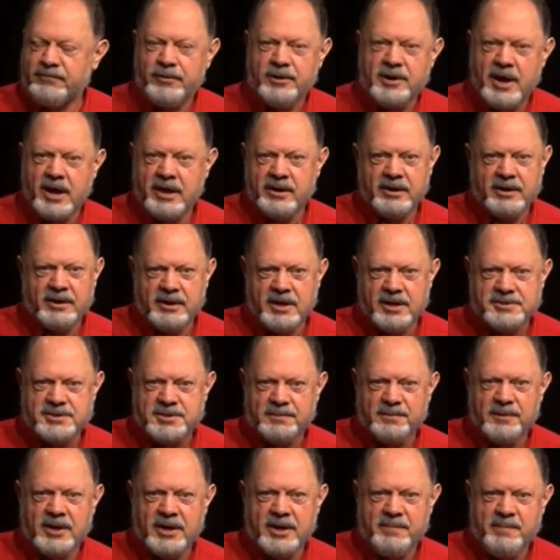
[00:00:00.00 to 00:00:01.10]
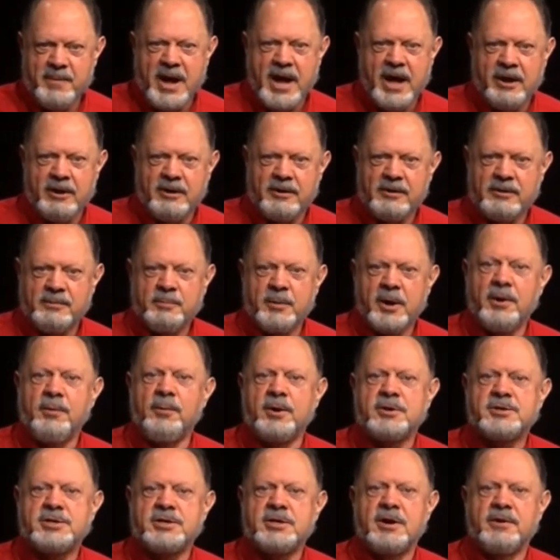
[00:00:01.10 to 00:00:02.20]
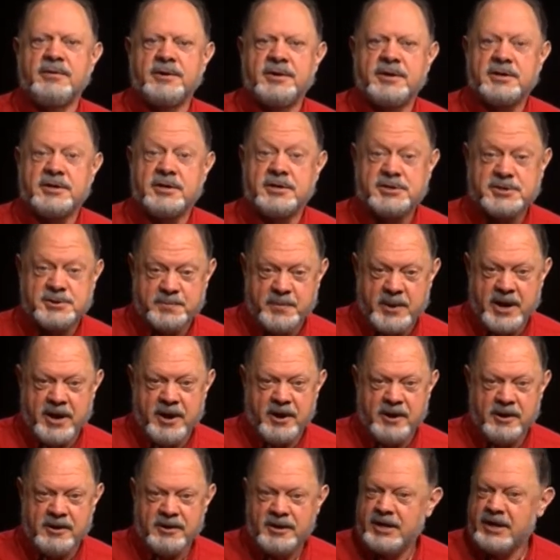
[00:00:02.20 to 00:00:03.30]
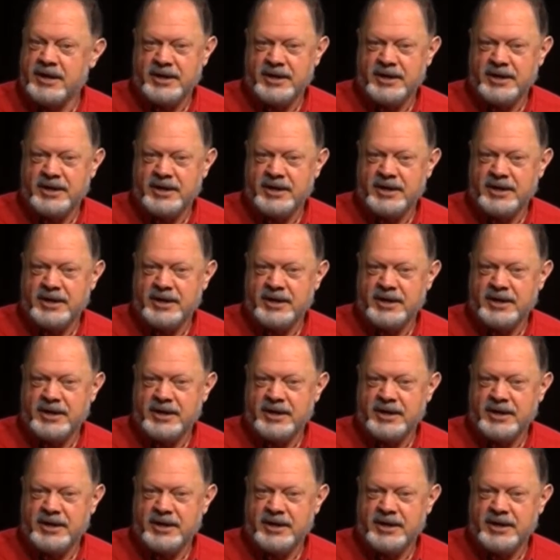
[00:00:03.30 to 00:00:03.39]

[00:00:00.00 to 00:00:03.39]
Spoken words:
not doesn't really matter, but I want you to know that despair